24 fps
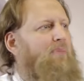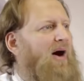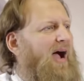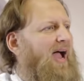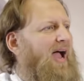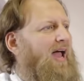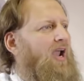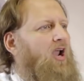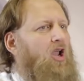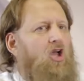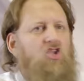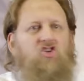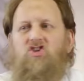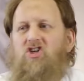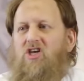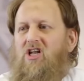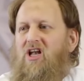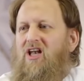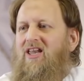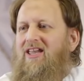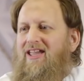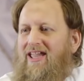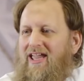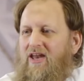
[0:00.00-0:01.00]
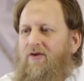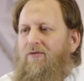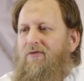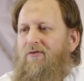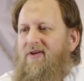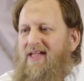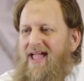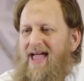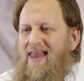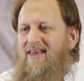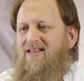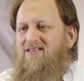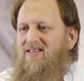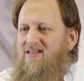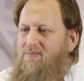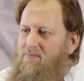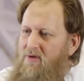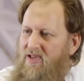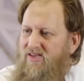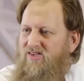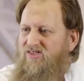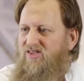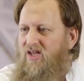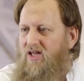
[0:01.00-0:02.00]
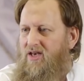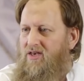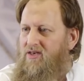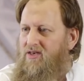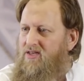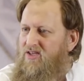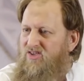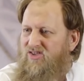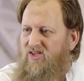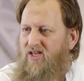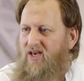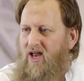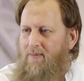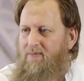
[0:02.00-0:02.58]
biologically in reality my son, is it?